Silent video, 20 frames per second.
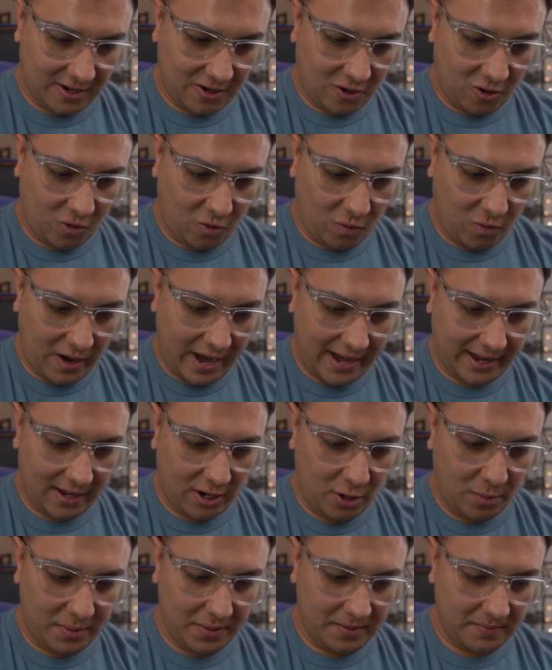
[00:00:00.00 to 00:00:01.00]
crack
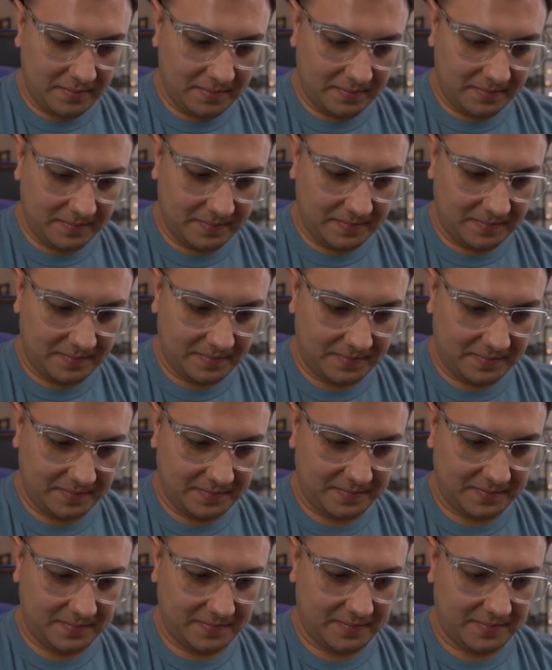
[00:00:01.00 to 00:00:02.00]
it open.
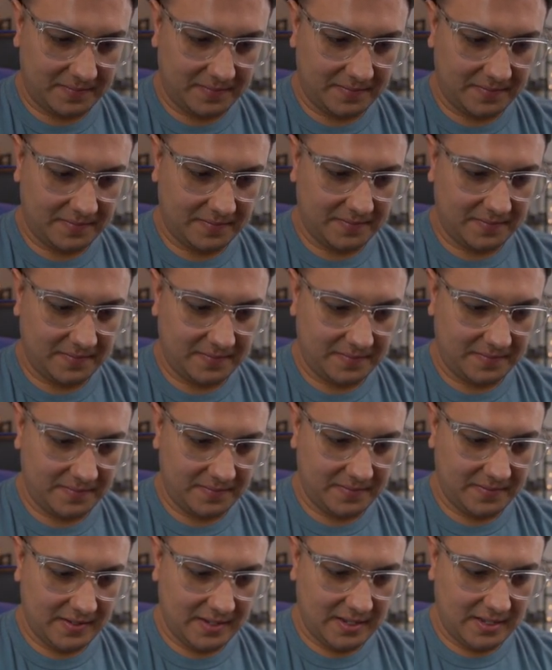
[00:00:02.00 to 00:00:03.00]
It's
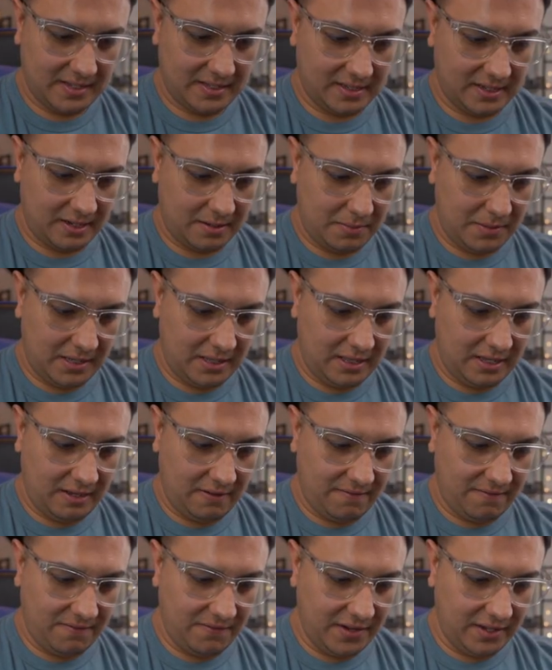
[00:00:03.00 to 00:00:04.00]
gonna be
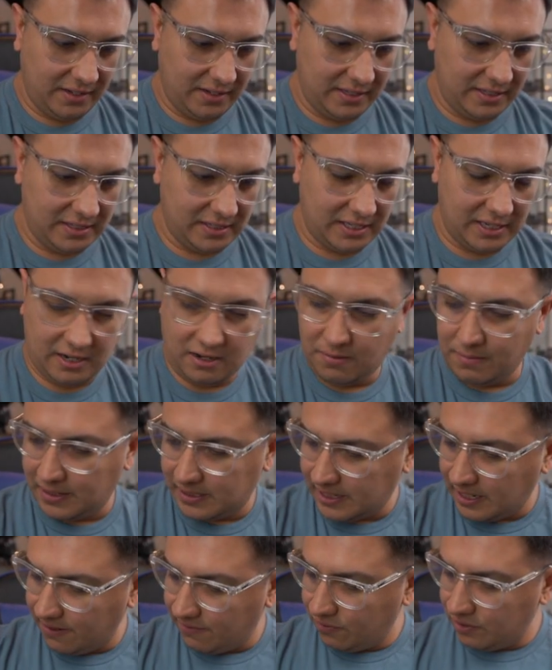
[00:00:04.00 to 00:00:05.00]
the villains here. I'm
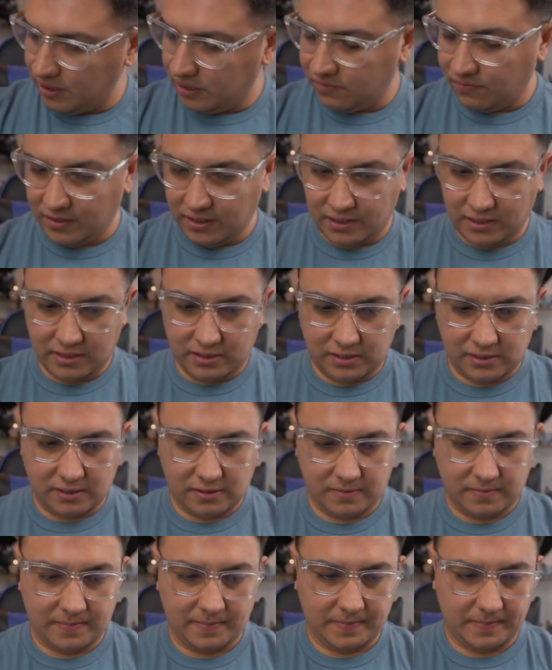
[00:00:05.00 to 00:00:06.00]
excited for these
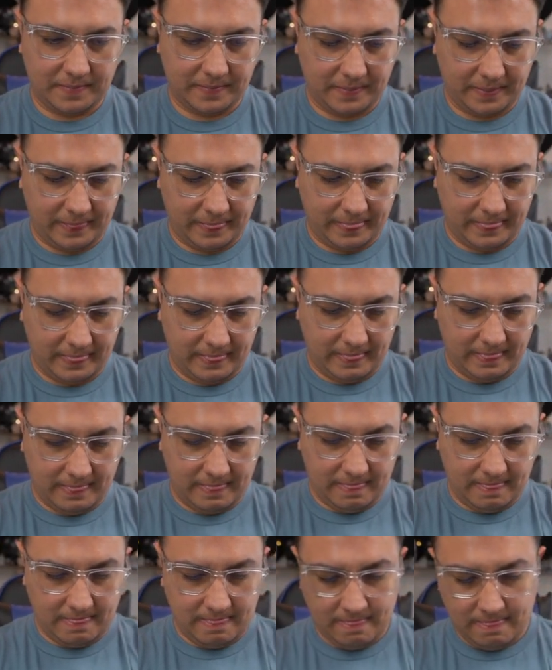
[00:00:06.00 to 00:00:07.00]
villains.
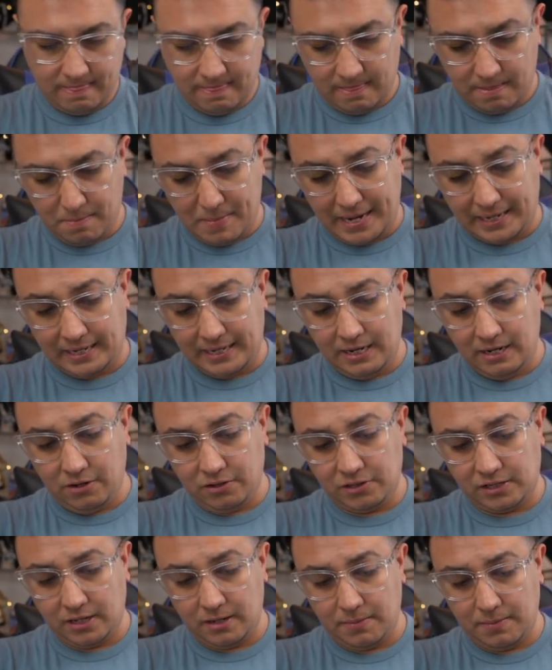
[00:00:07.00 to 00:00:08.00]
Magneto
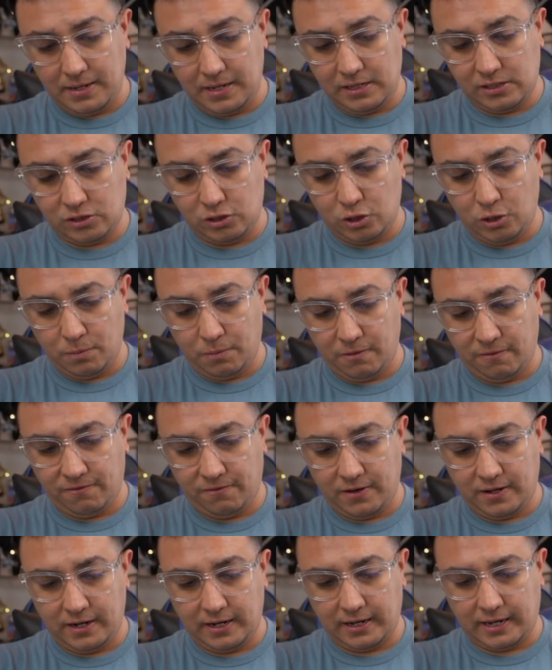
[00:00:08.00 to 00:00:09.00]
is gonna be super
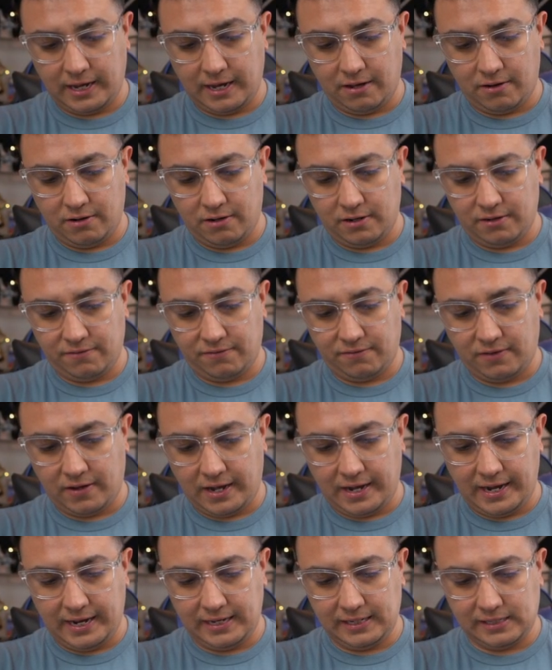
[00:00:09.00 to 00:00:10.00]
fun encounter to
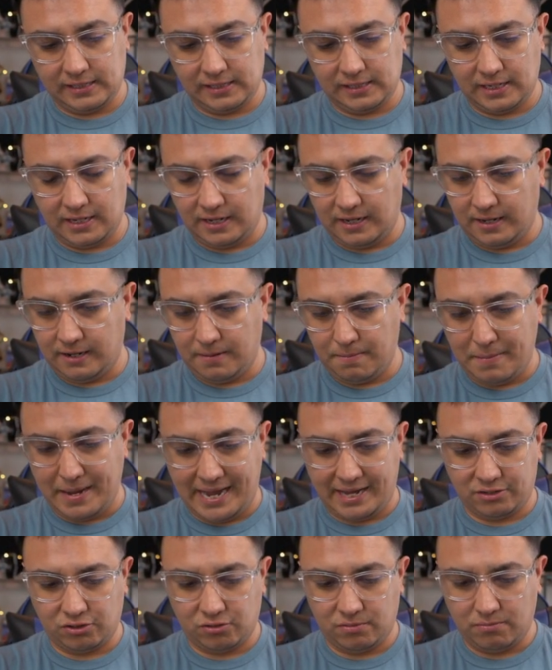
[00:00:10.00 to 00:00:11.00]
fight.
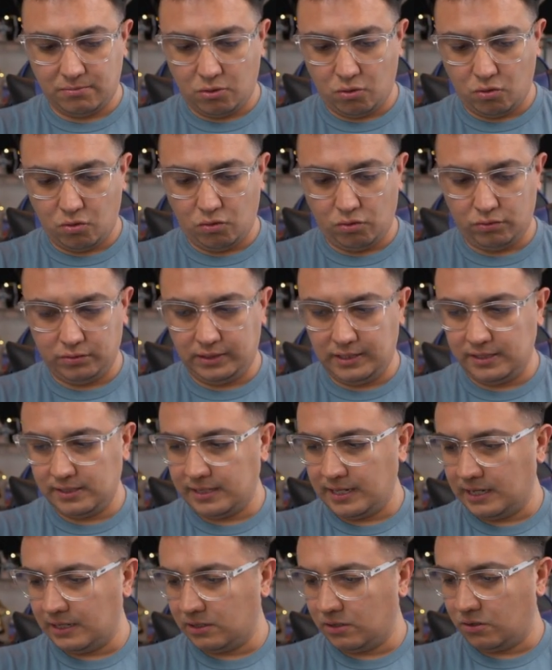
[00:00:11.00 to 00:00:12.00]
Master Mold, the
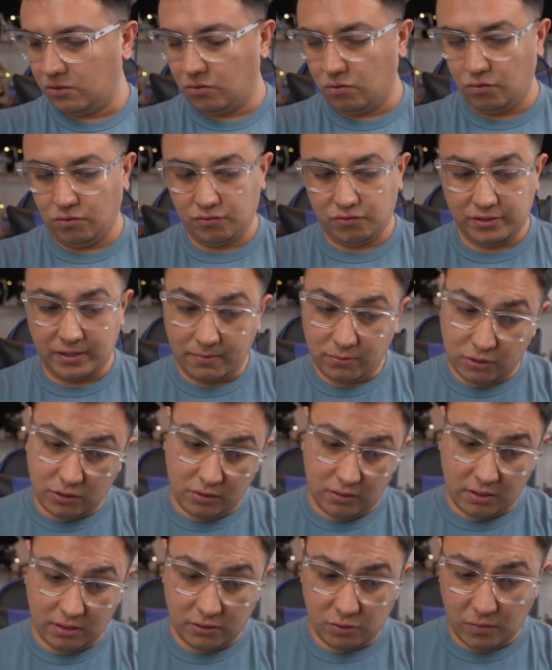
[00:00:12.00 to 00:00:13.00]
Sentinel,
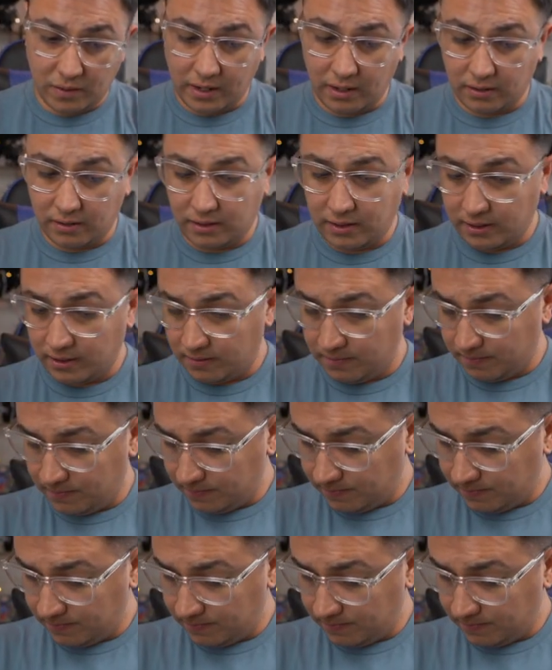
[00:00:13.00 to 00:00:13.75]
Sabretooth as well. I